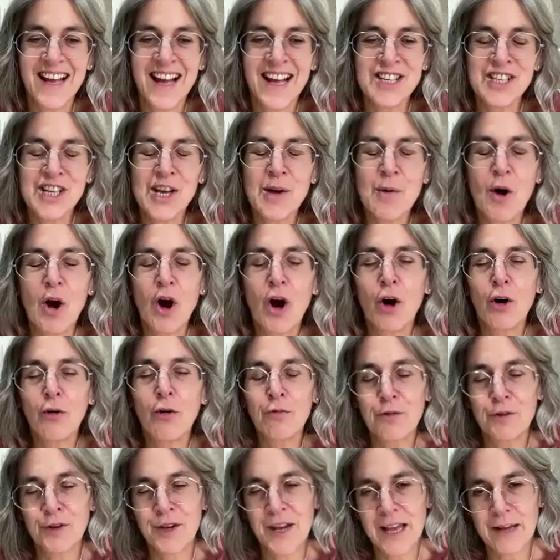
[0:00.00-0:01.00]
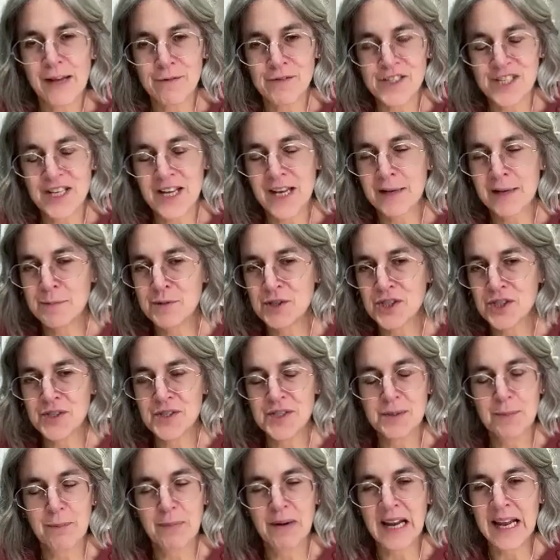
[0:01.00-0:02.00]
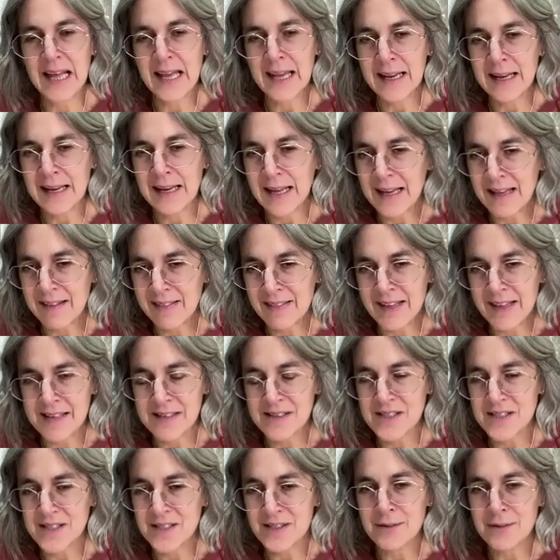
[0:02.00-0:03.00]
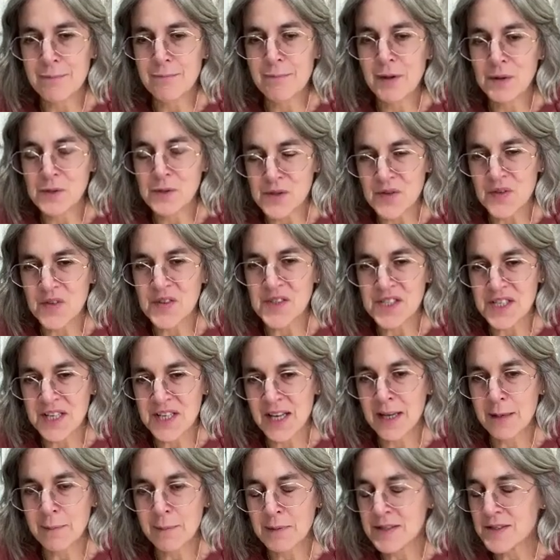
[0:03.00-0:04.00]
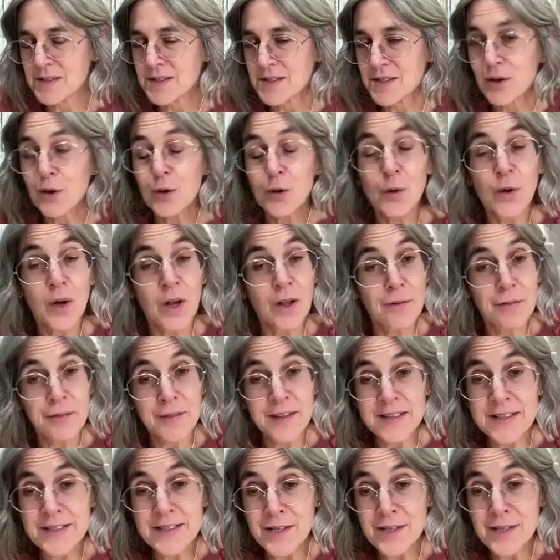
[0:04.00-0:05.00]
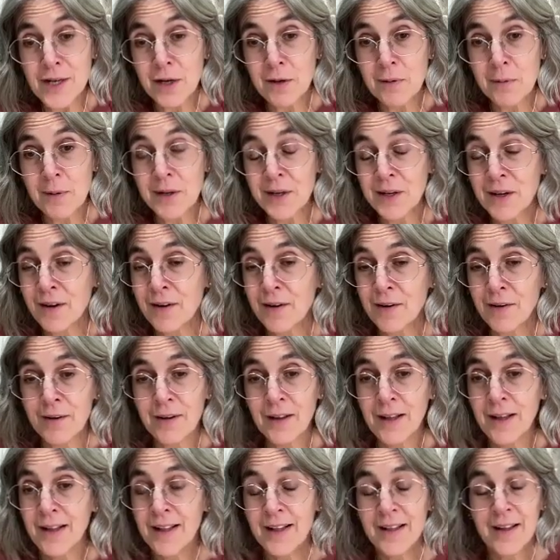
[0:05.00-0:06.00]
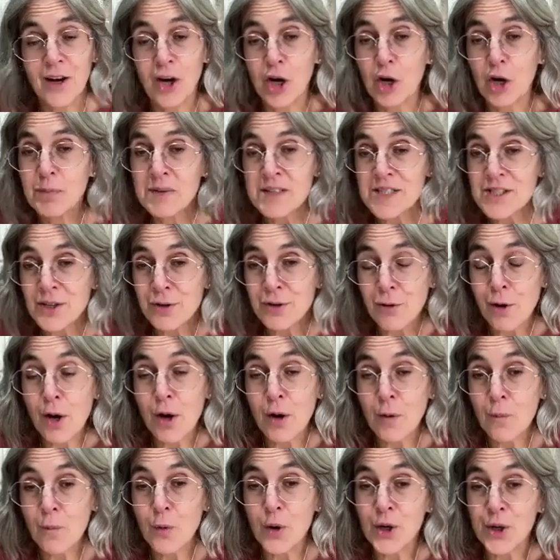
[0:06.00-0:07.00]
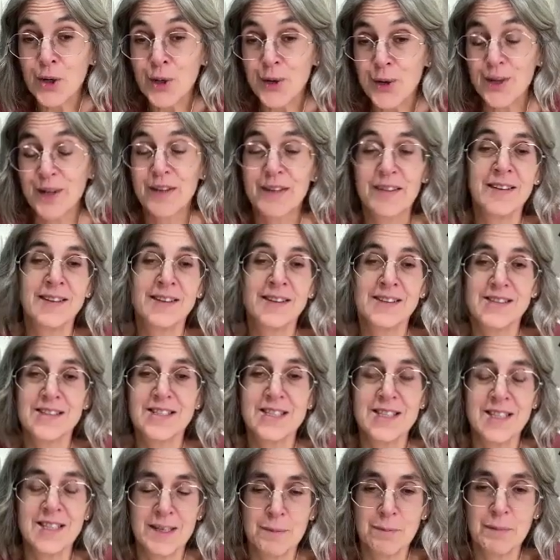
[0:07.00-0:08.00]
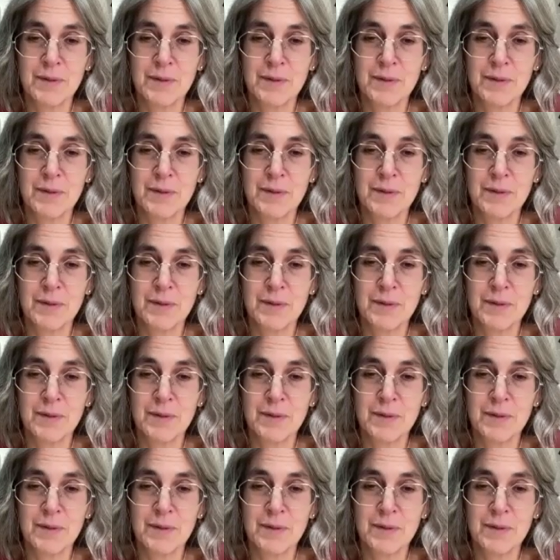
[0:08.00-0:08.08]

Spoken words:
I don't often have time just to play like that. And most of the time, as all our things are when our hobbies are our work, that it